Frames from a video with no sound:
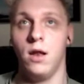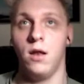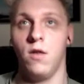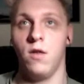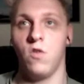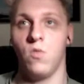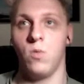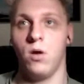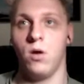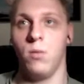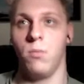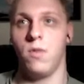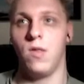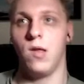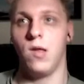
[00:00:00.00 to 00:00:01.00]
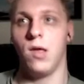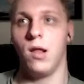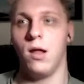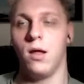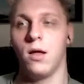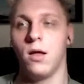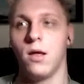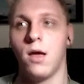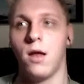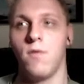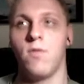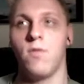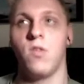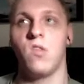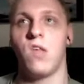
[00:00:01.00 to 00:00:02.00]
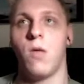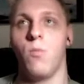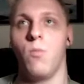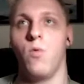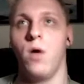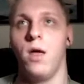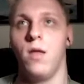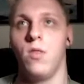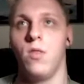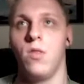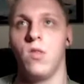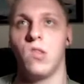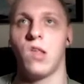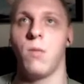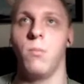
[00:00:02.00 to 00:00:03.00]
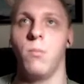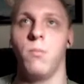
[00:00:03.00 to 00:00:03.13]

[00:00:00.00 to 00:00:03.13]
this one in particular, kind of the same way and the same